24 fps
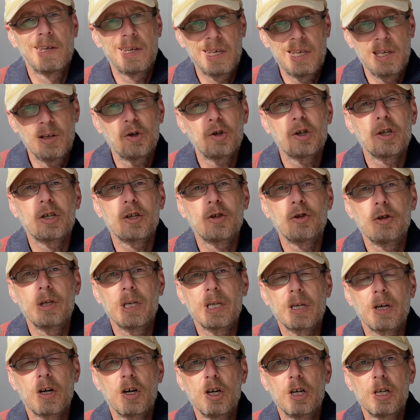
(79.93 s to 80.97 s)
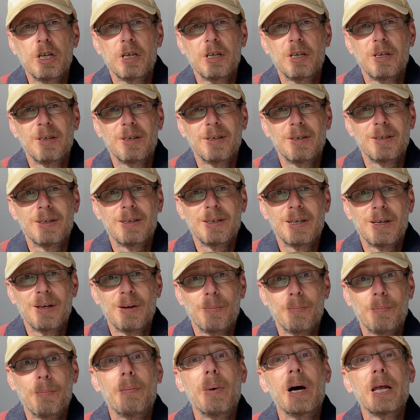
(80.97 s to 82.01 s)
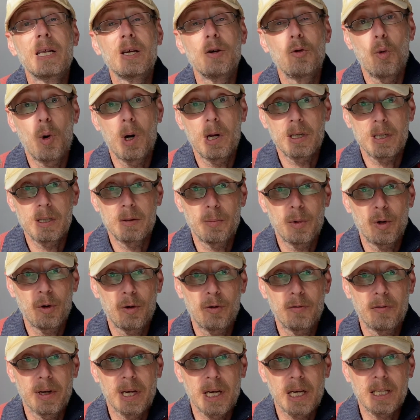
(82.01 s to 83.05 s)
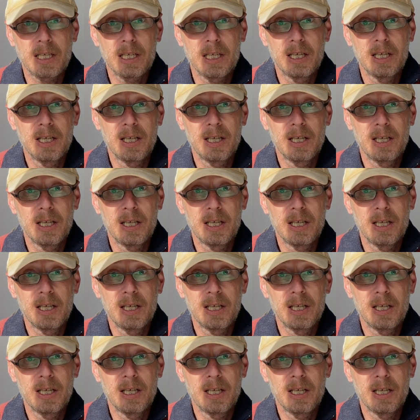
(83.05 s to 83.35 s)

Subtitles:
You could do it good, but you want it perfect.